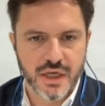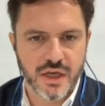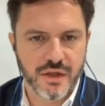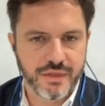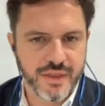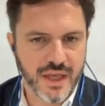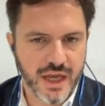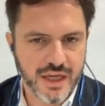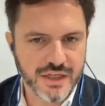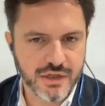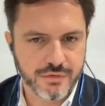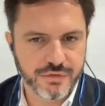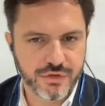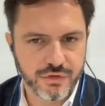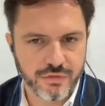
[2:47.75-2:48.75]
The
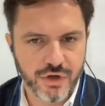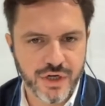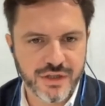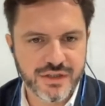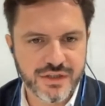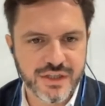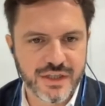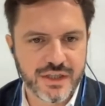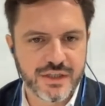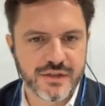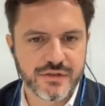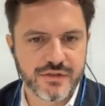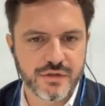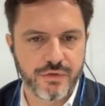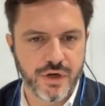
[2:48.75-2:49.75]
idea of sovereignty
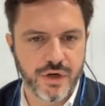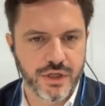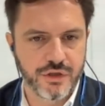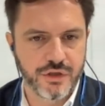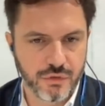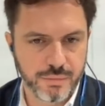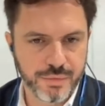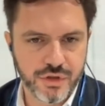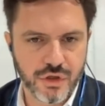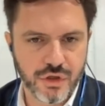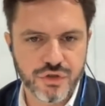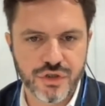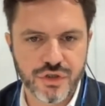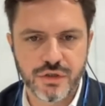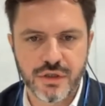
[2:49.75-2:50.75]
is a very European
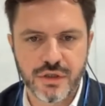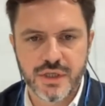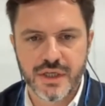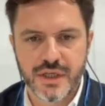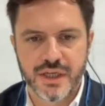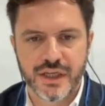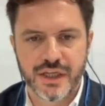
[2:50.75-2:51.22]
notion.